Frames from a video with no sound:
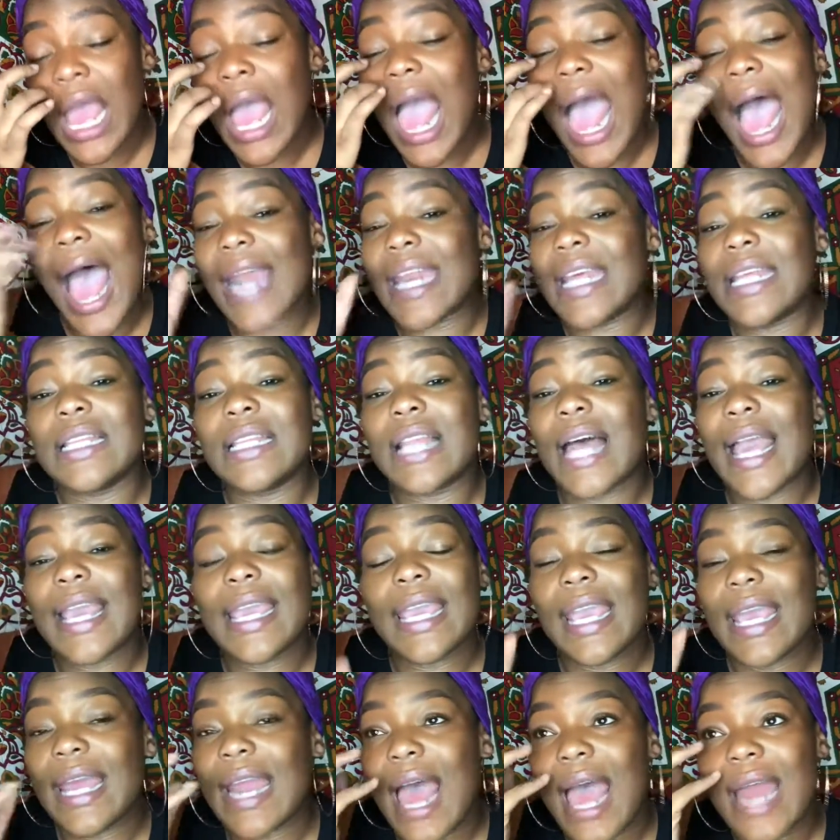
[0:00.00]
I didn't like
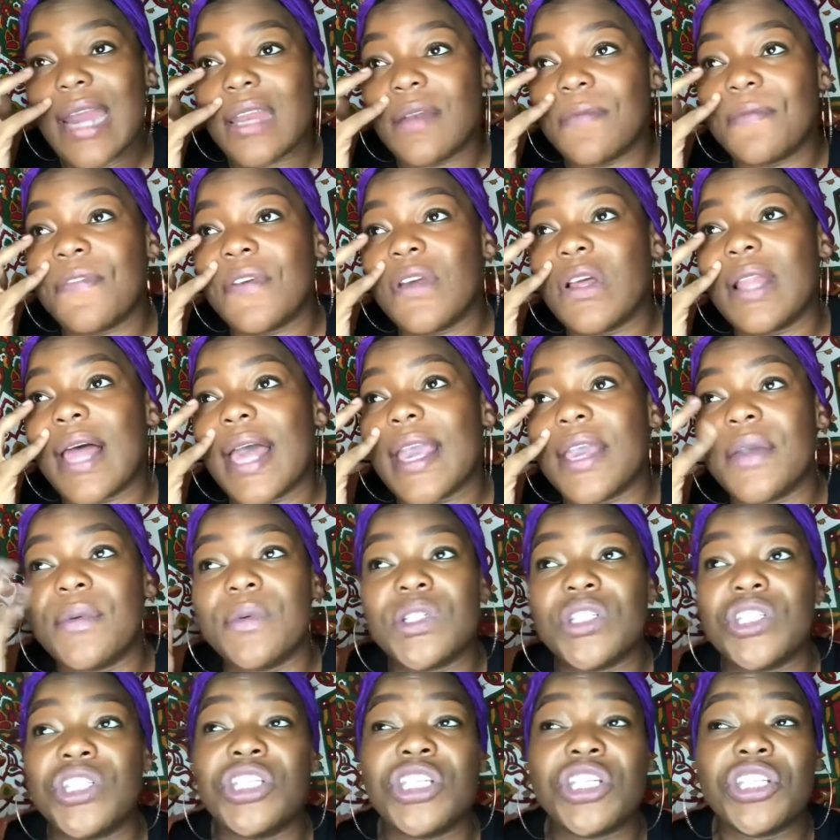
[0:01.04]
it. I didn't feel like it
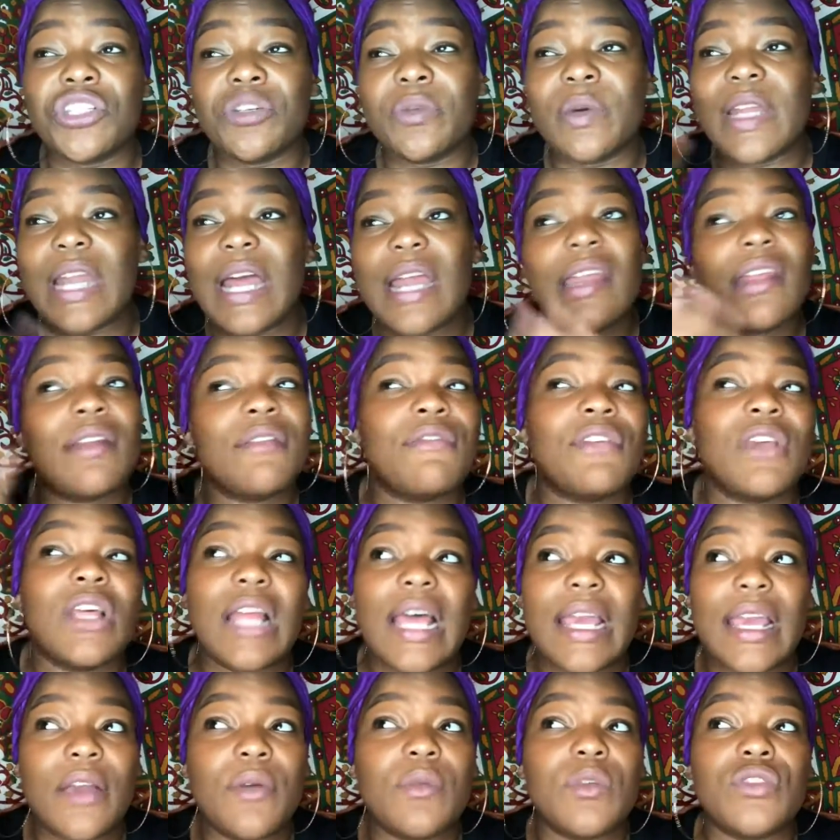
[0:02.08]
was genuine. I didn't feel
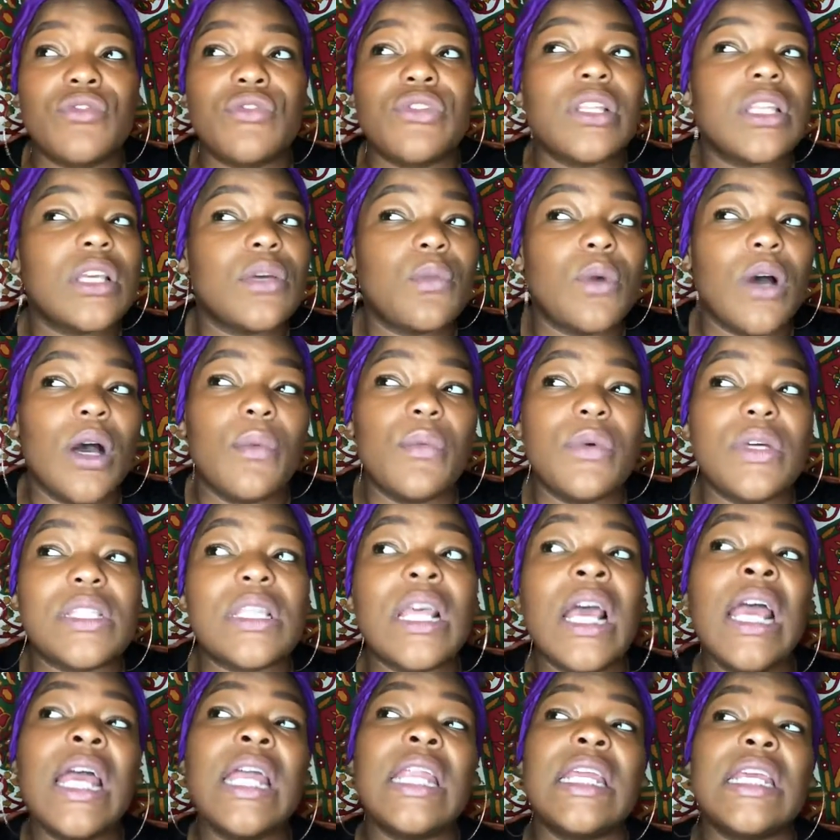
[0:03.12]
like it was really what was
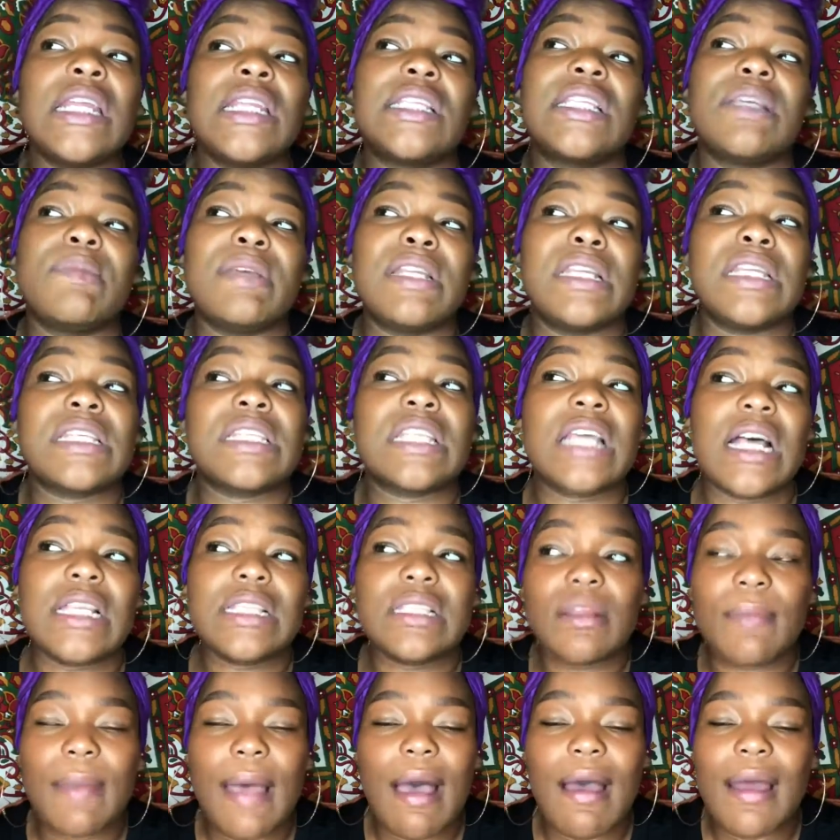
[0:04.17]
needed to be
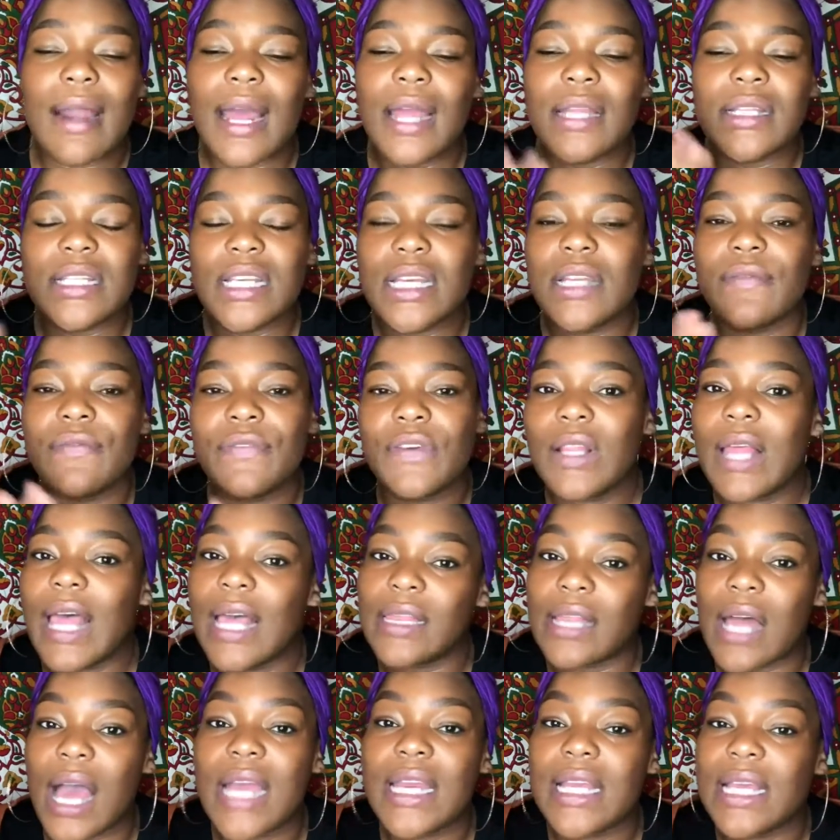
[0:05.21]
discussed about, and I didn't feel like
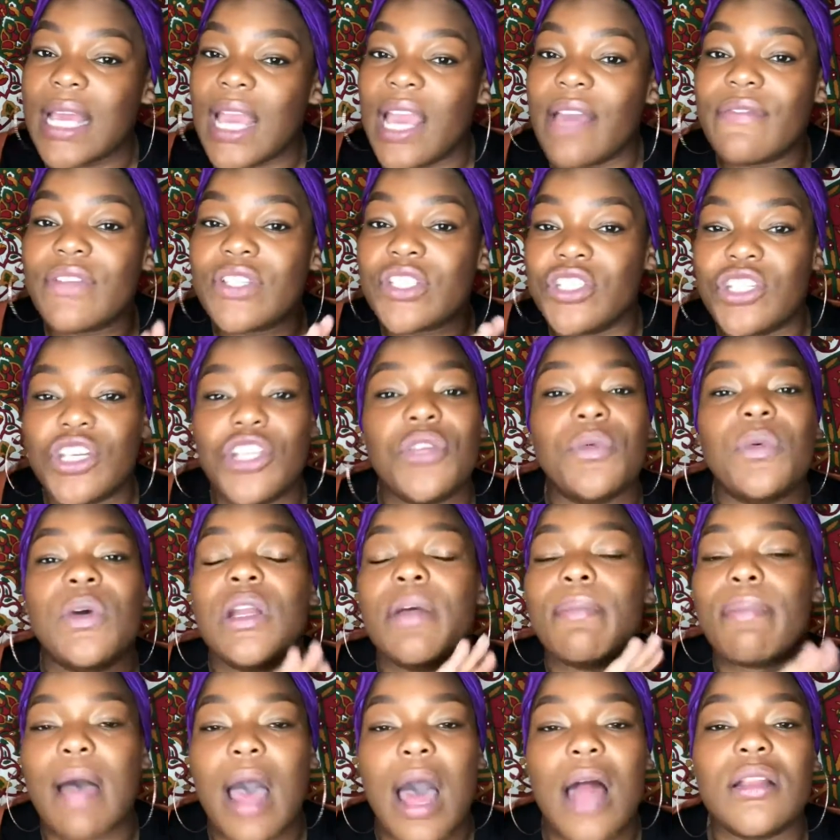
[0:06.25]
Lonnie gave a genuine
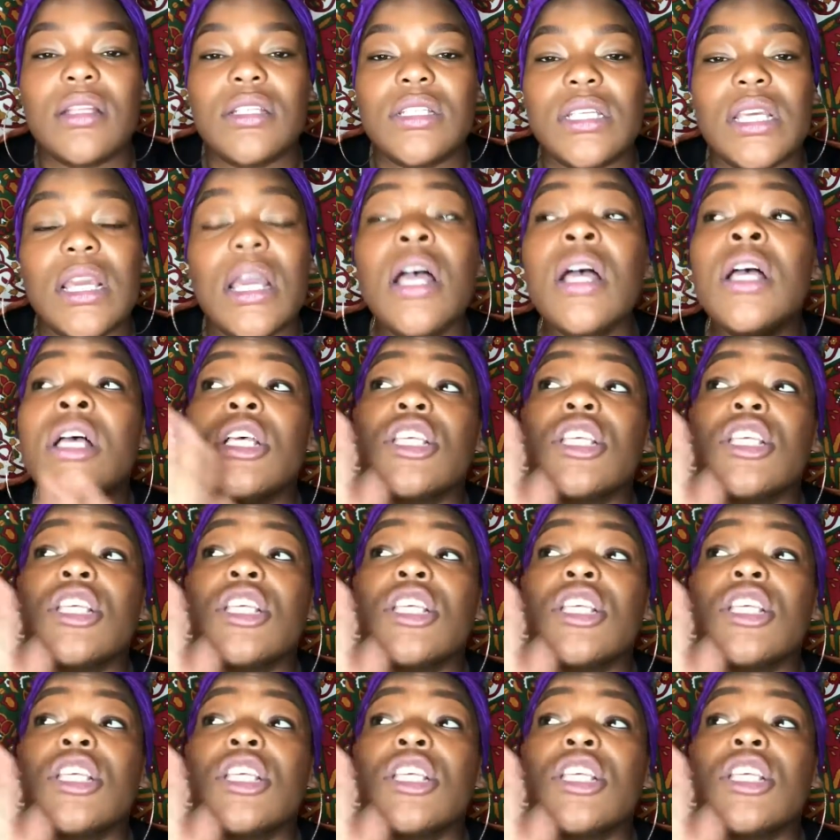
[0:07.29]
apology.